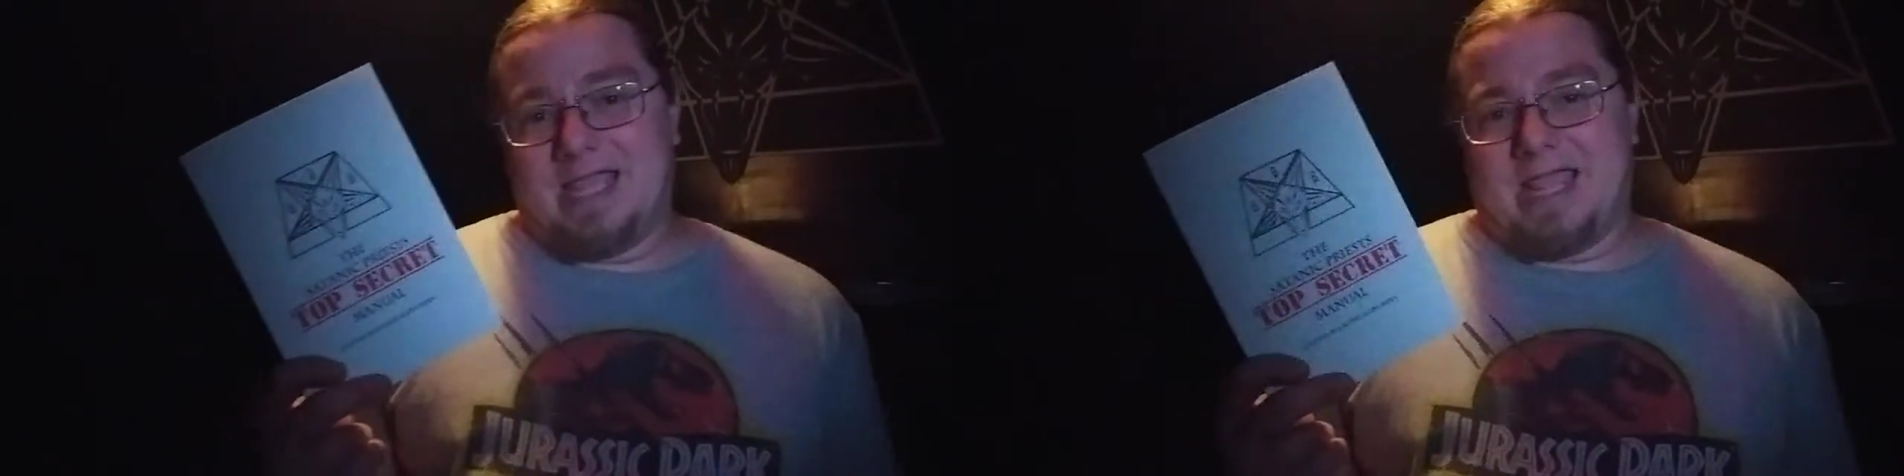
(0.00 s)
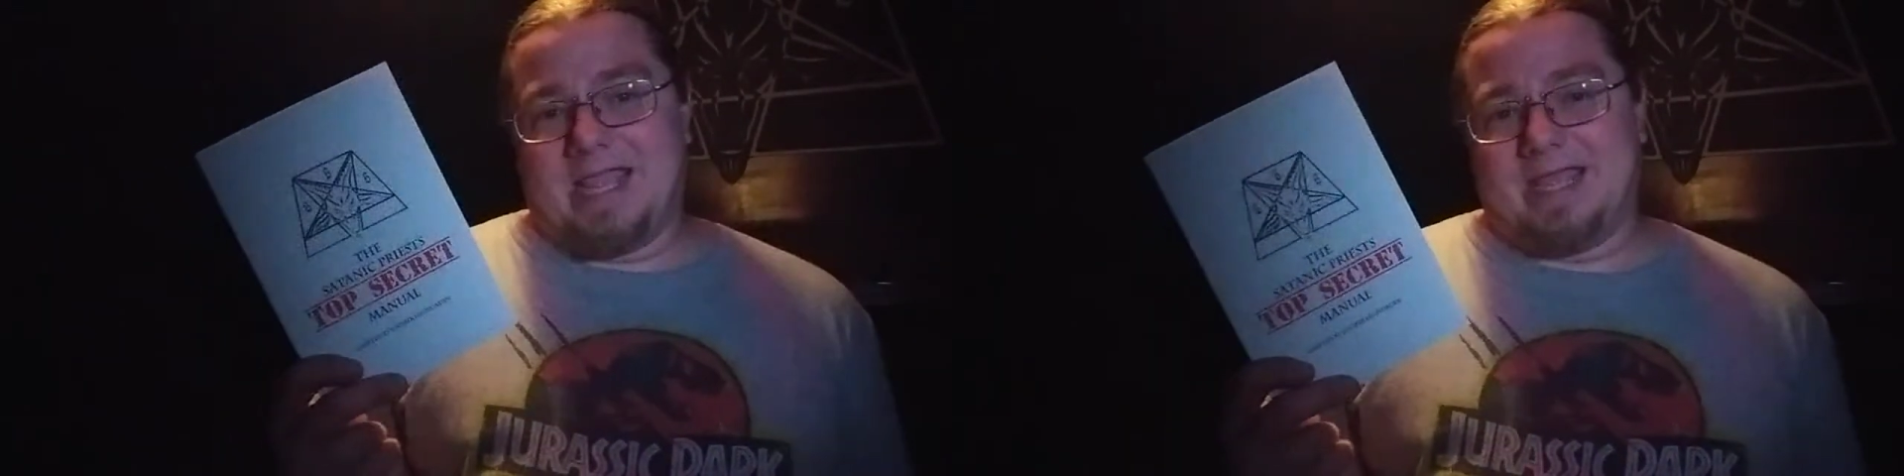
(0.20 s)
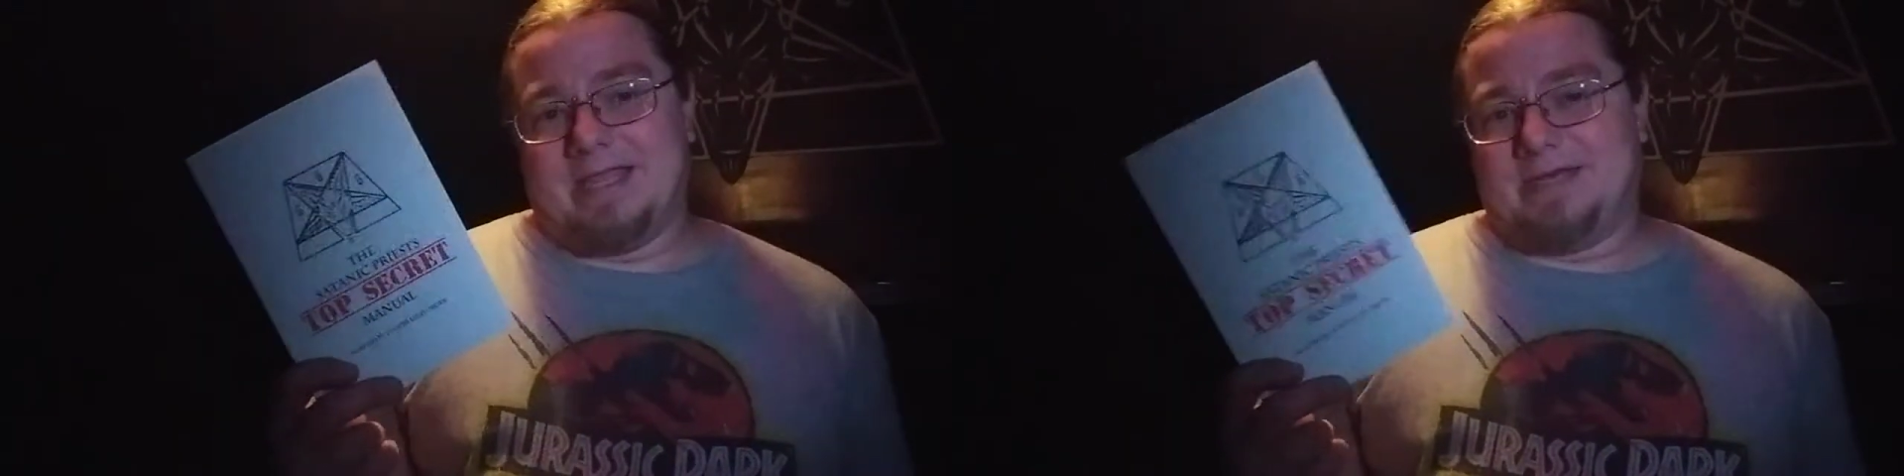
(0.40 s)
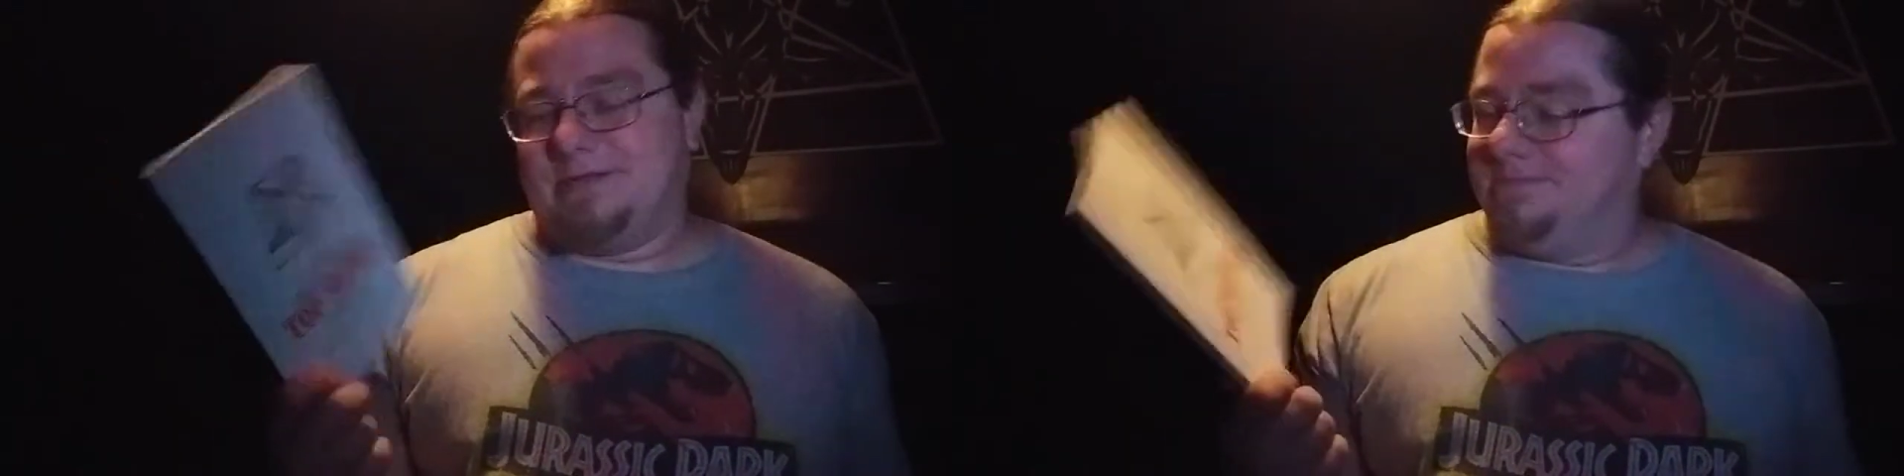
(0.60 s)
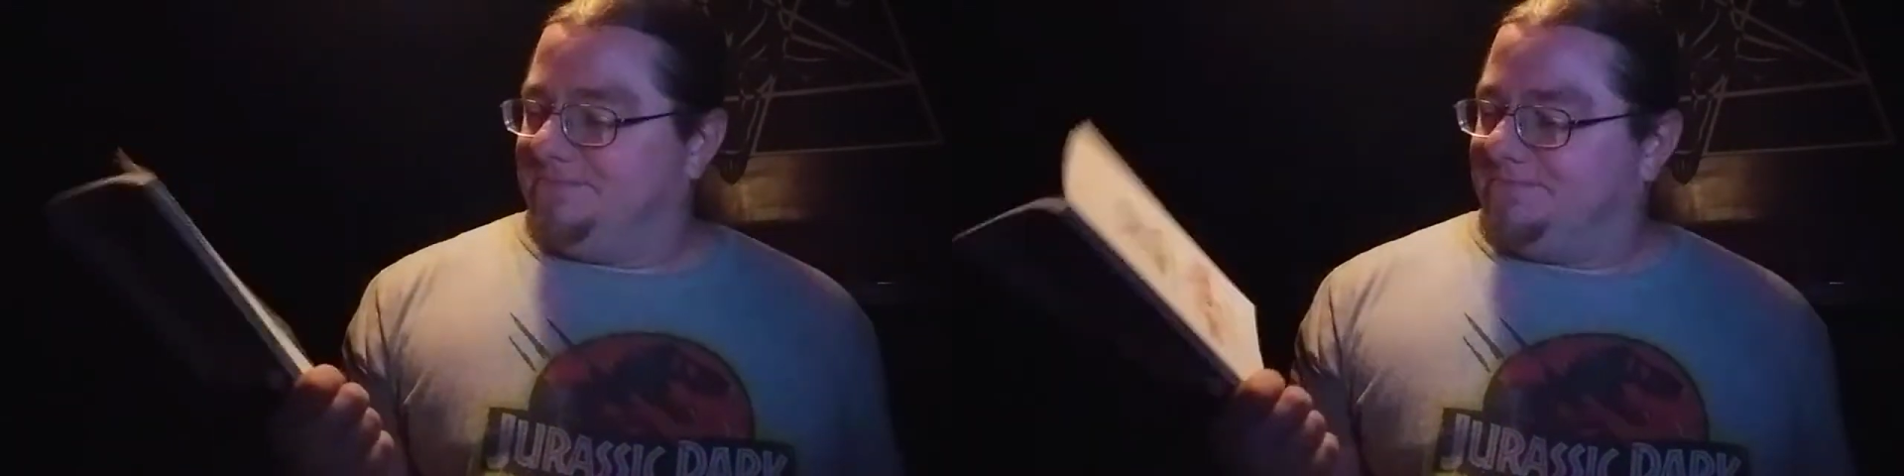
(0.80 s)
And
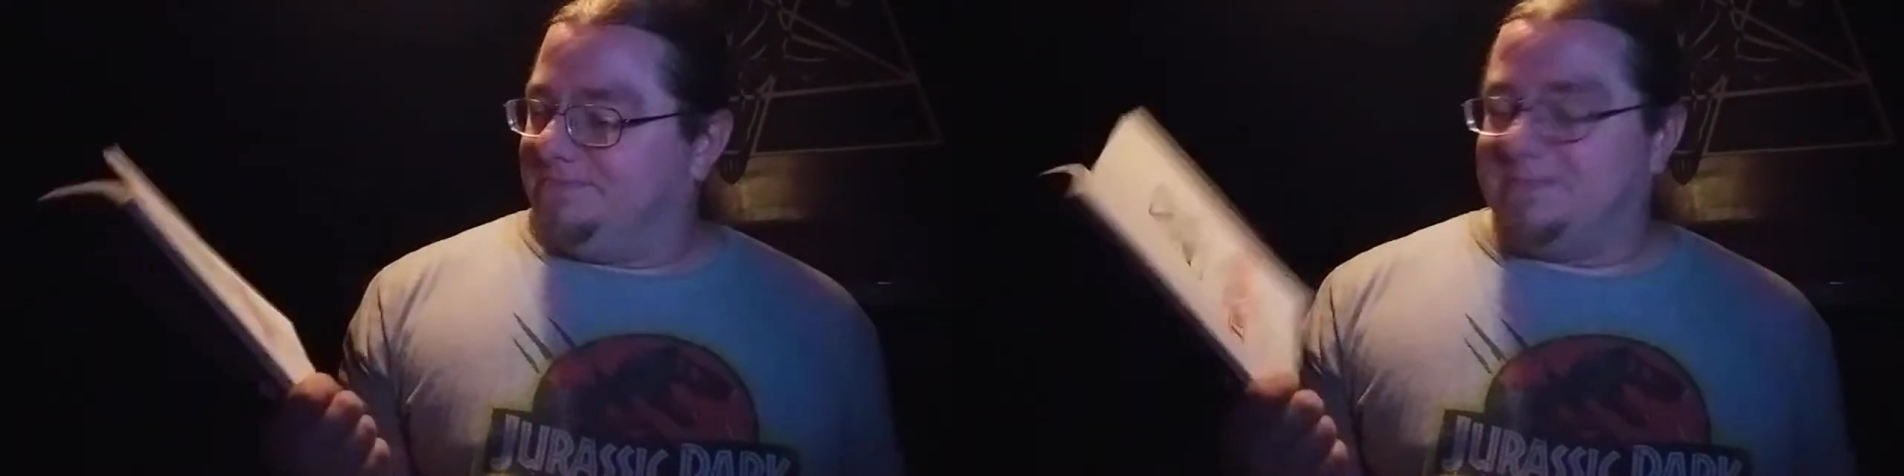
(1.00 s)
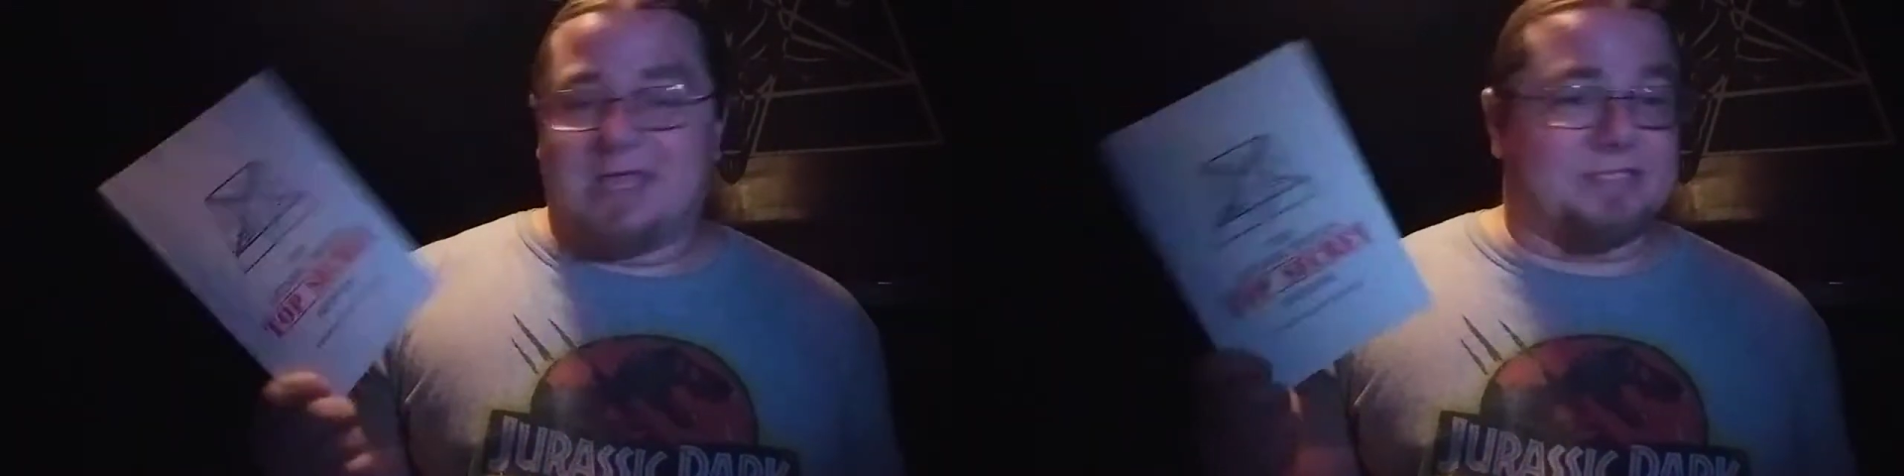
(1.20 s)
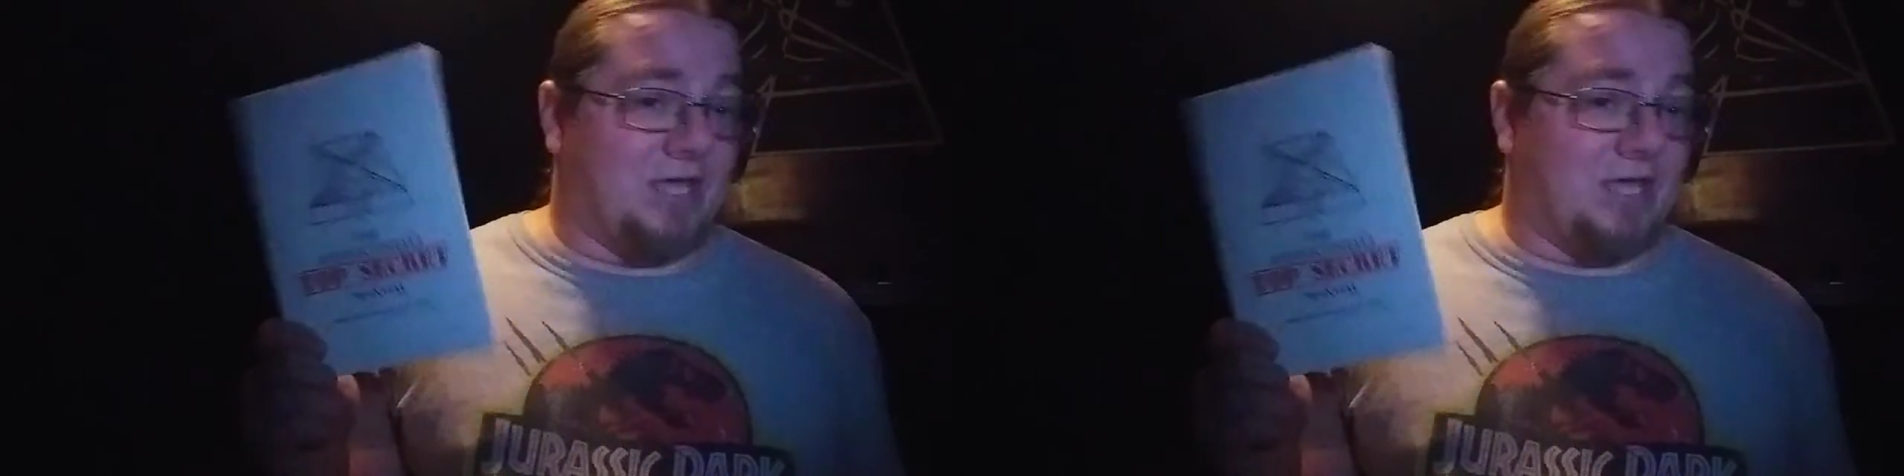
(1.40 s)
that's